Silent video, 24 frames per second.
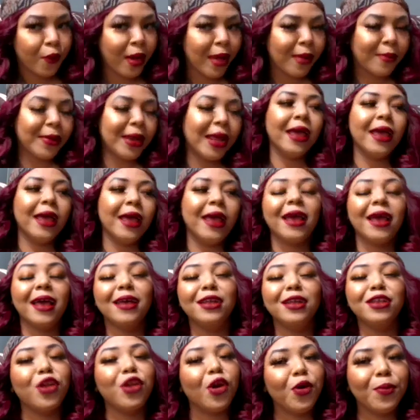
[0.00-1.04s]
I'm like
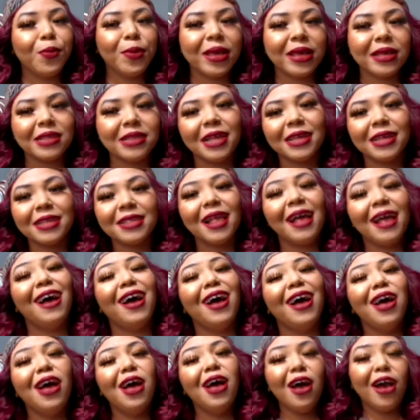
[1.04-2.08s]
no, because that's not
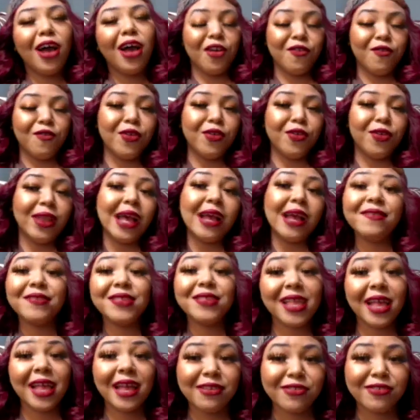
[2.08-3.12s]
a real
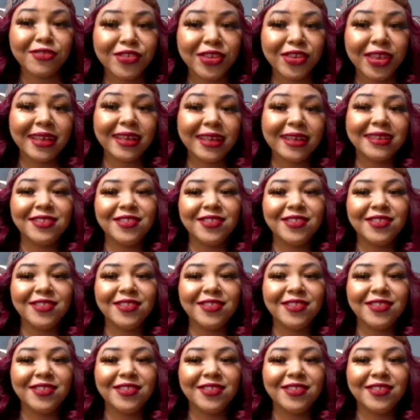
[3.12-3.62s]
lifestyle change.